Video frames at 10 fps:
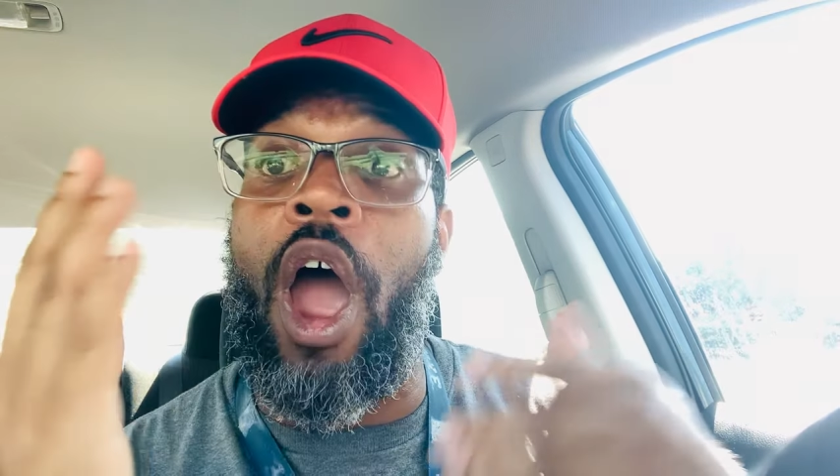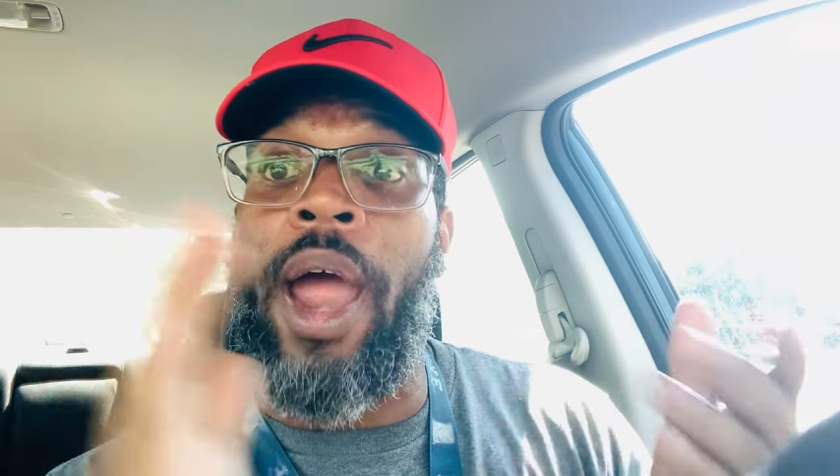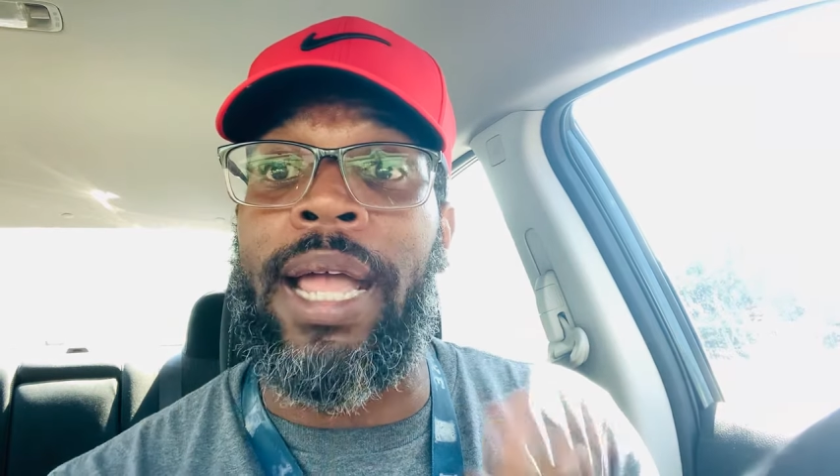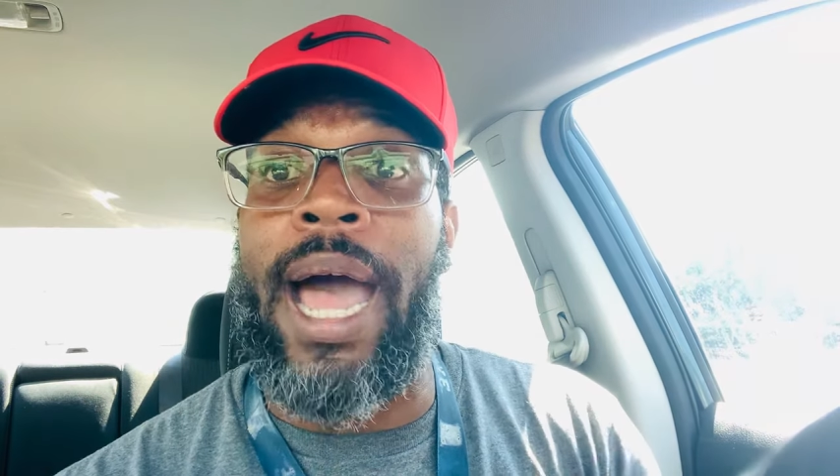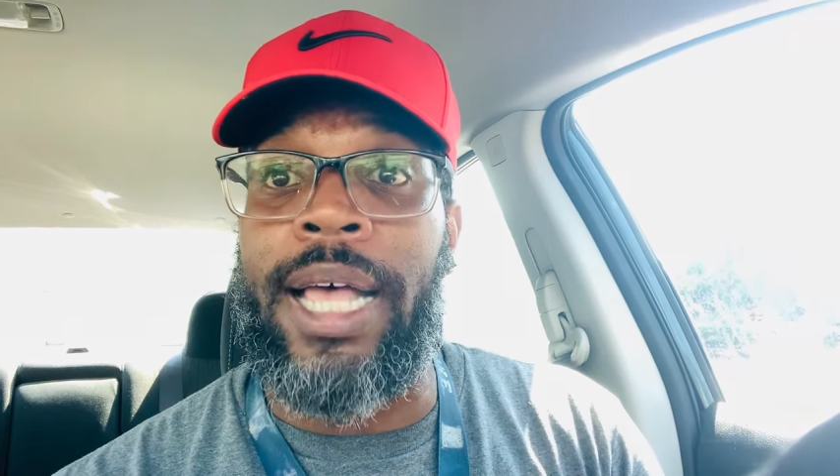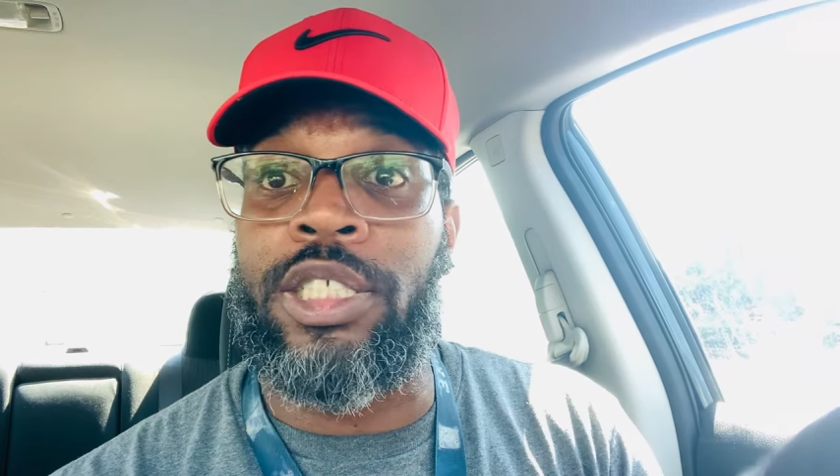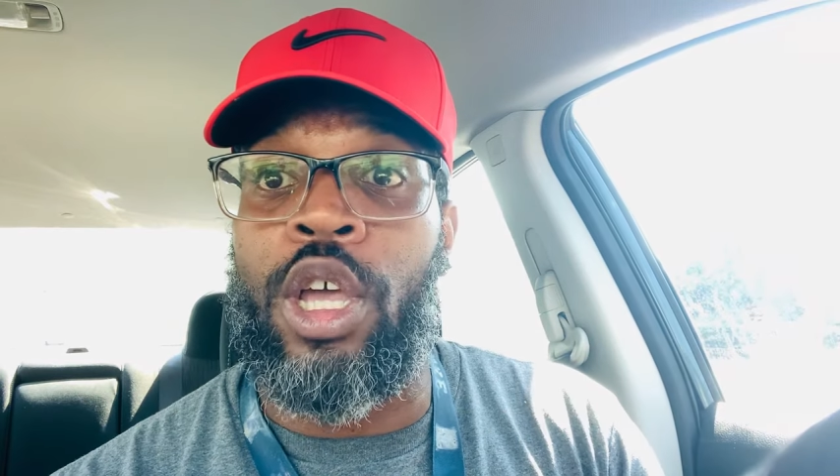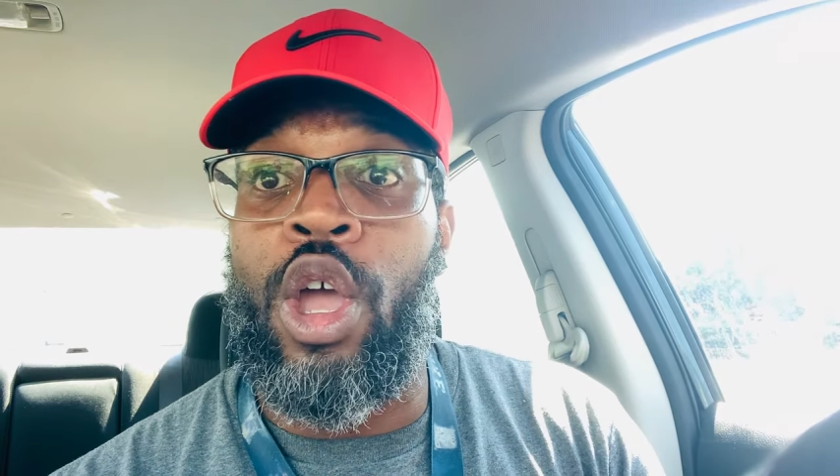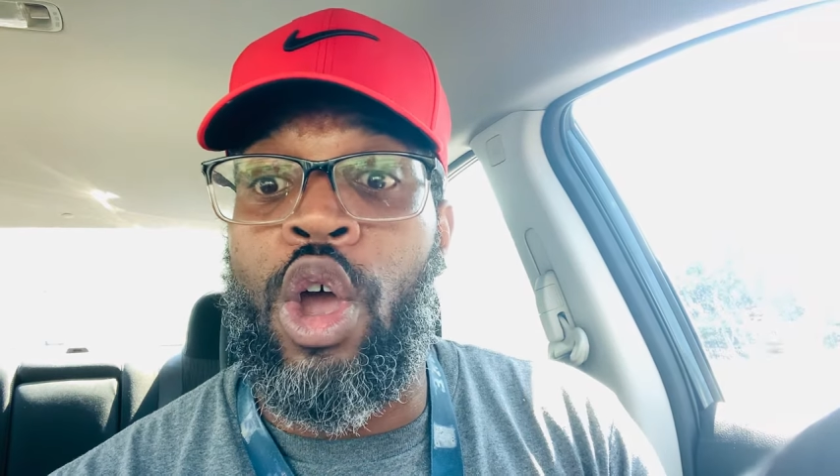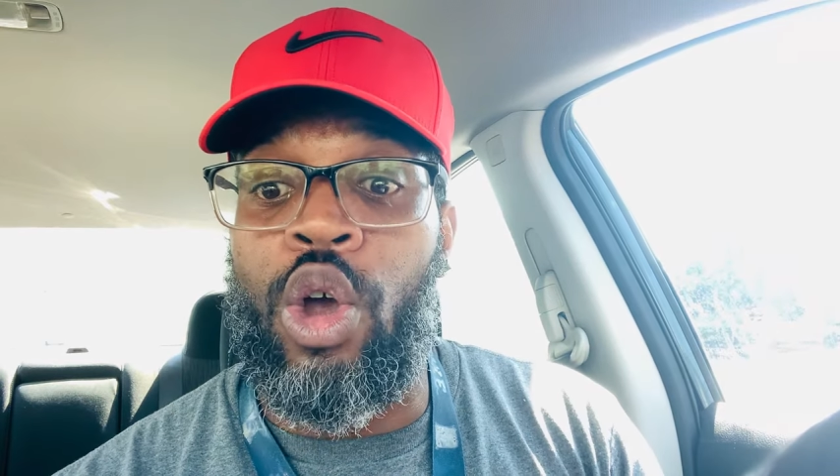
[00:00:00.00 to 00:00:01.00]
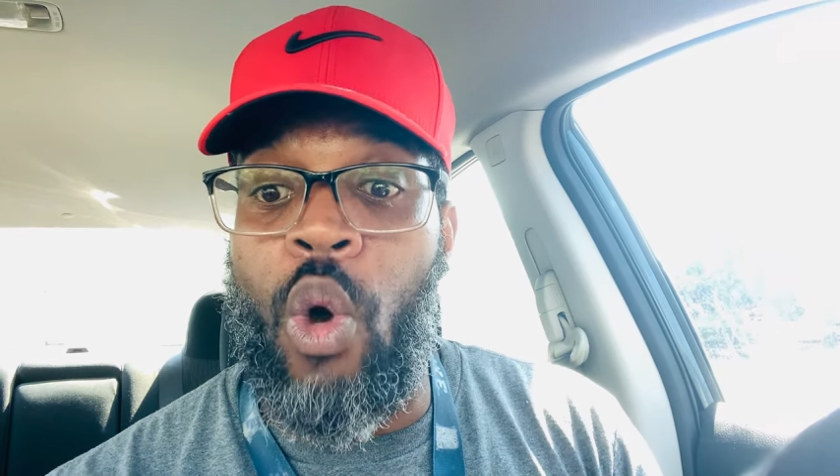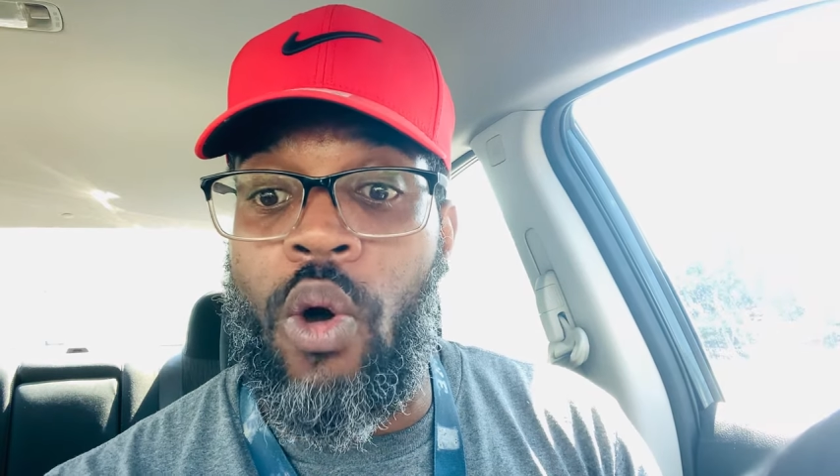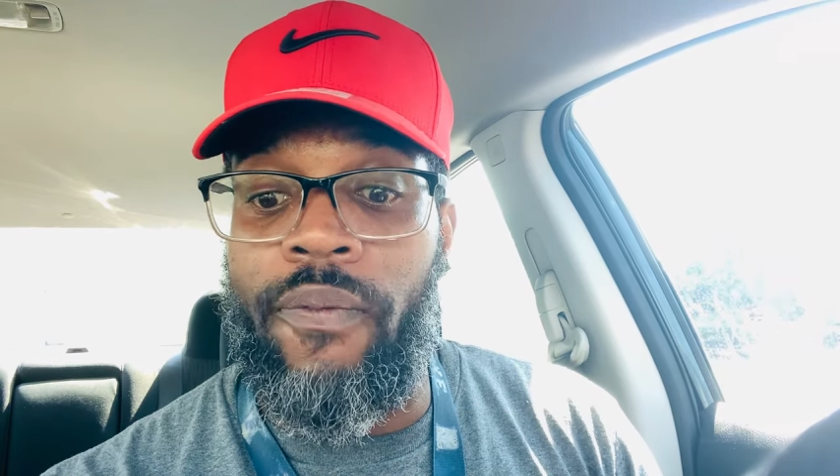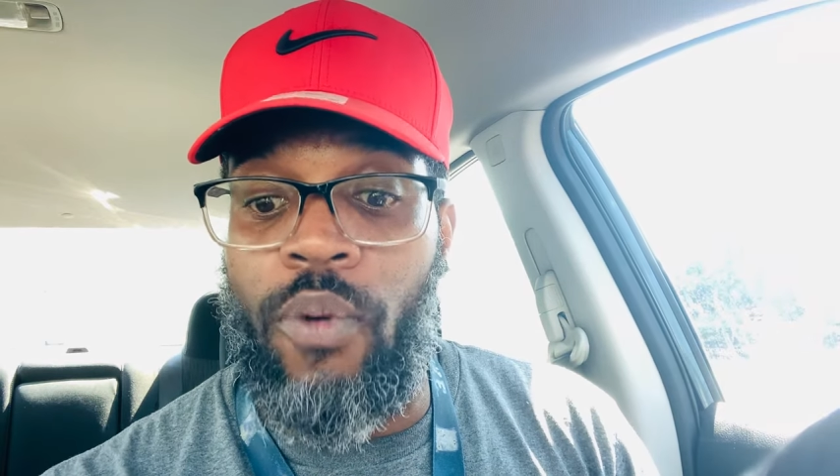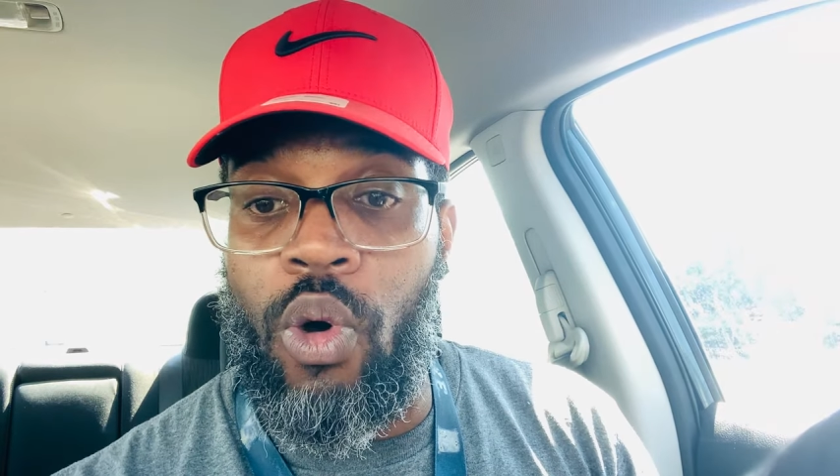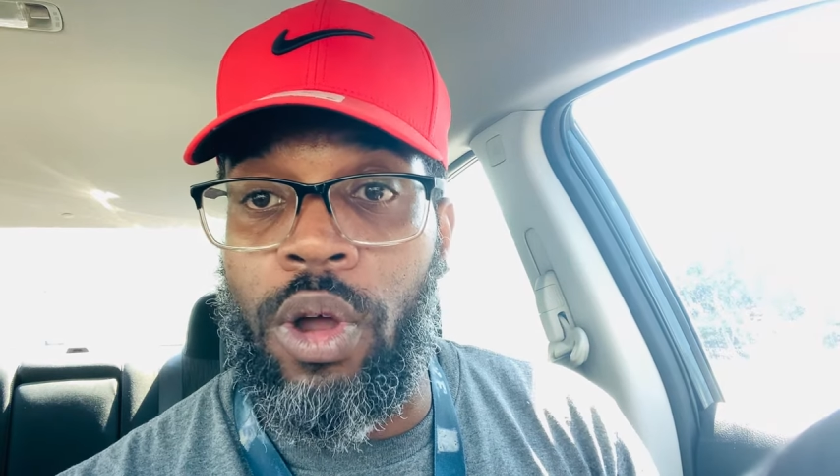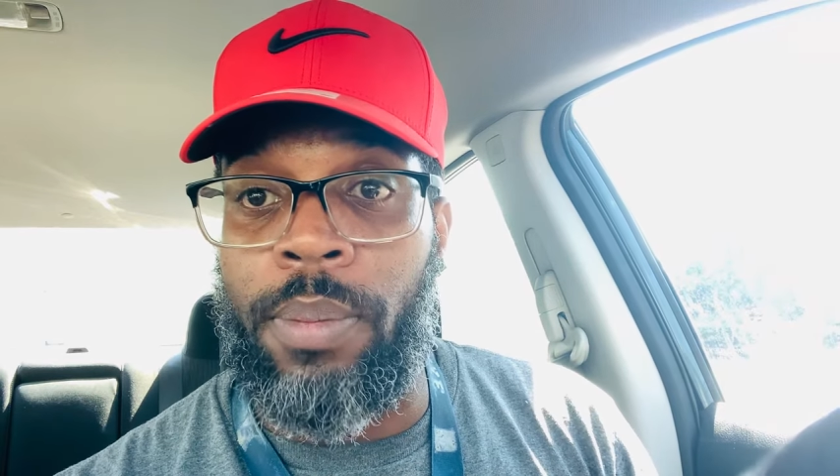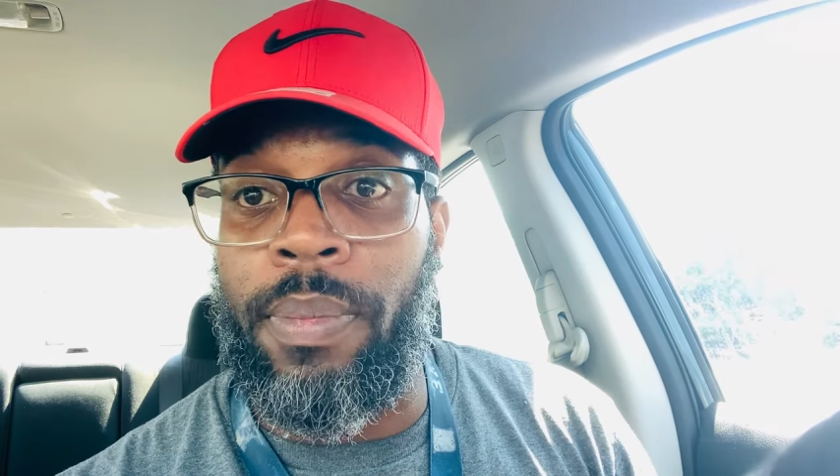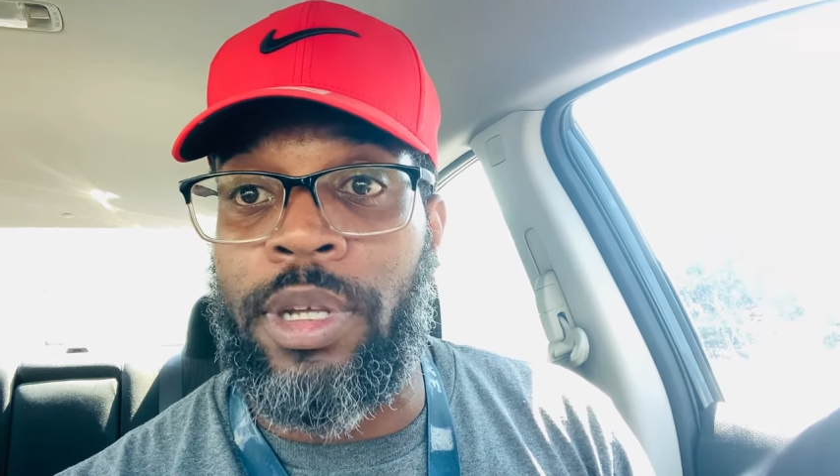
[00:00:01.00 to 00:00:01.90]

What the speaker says: All right, guys, going forward.